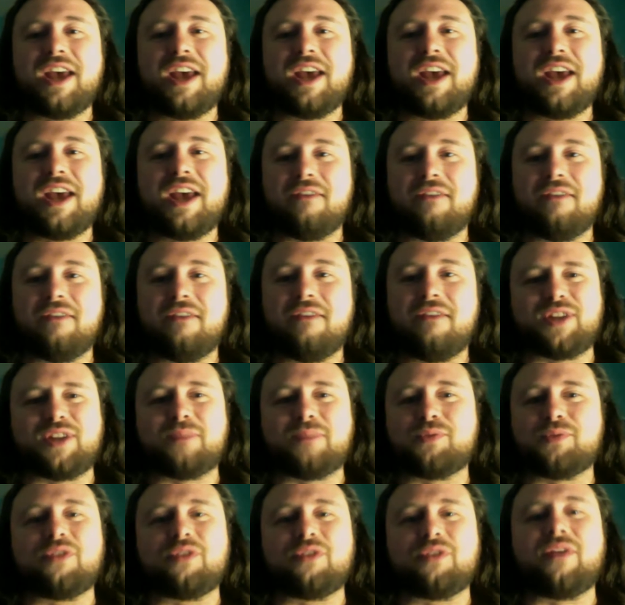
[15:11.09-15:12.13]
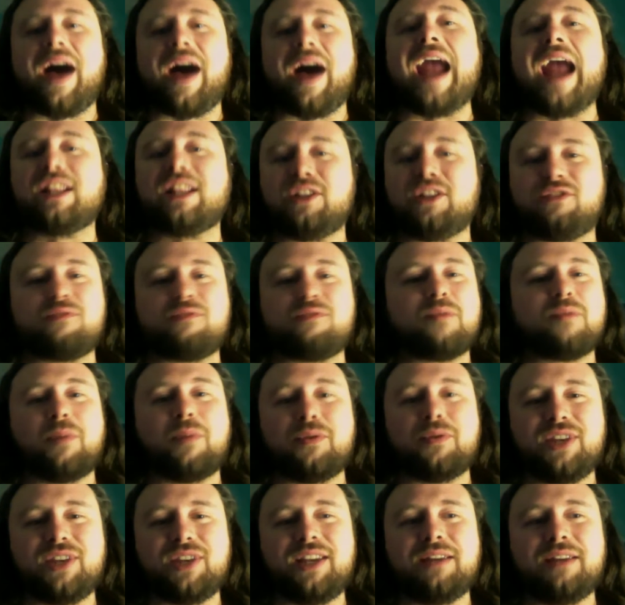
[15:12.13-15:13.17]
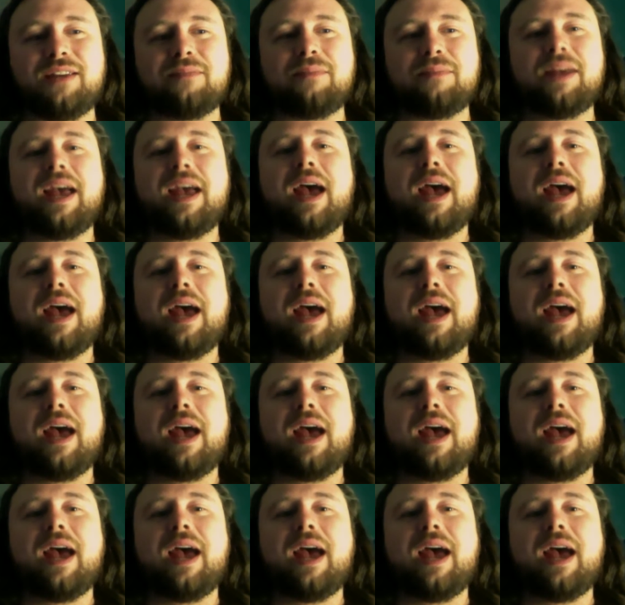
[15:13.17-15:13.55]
of some sort of idol from a museum